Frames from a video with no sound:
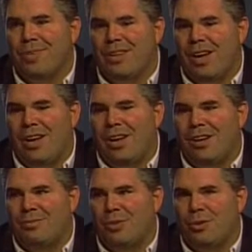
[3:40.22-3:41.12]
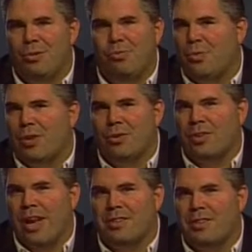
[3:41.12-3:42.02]
uh, you know, regular
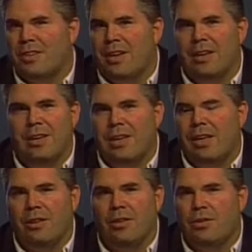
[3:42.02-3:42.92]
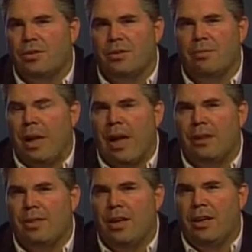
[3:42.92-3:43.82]
classes like English and
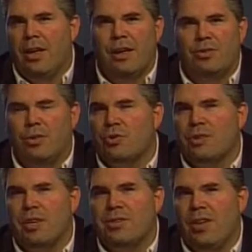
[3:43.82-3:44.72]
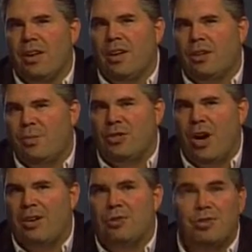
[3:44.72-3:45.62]
math and social studies can be
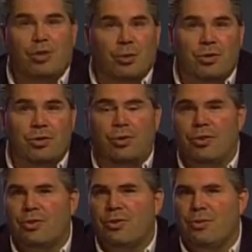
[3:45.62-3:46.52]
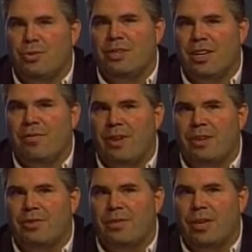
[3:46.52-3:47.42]
taught during summer school, and our students really take
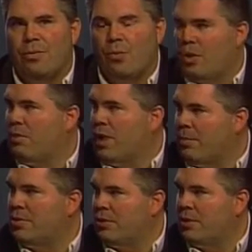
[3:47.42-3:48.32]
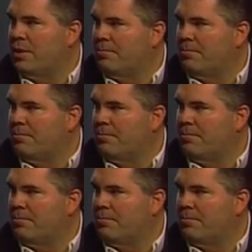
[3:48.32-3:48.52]
advantage of that wonderful opportunity.